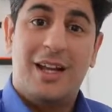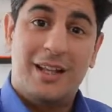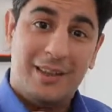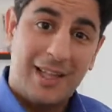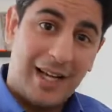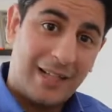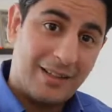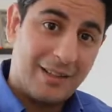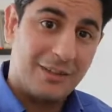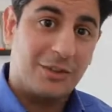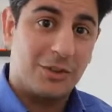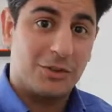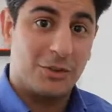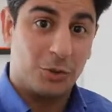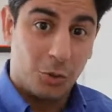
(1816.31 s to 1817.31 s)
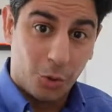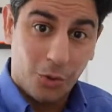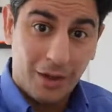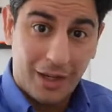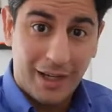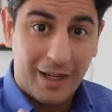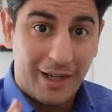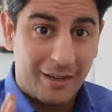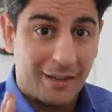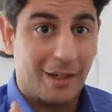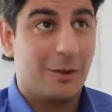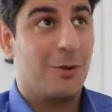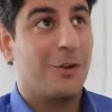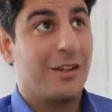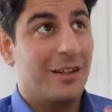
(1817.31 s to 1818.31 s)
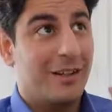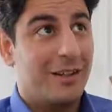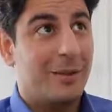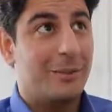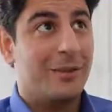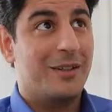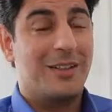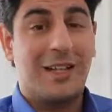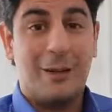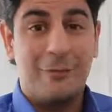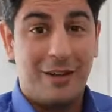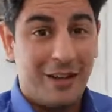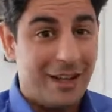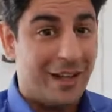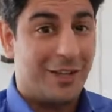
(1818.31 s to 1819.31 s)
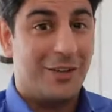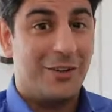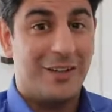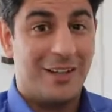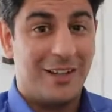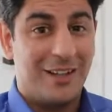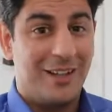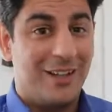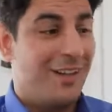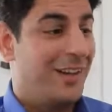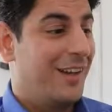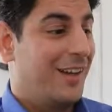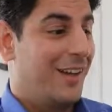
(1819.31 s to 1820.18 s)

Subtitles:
In that case also, though I recorded the birth time very accurately,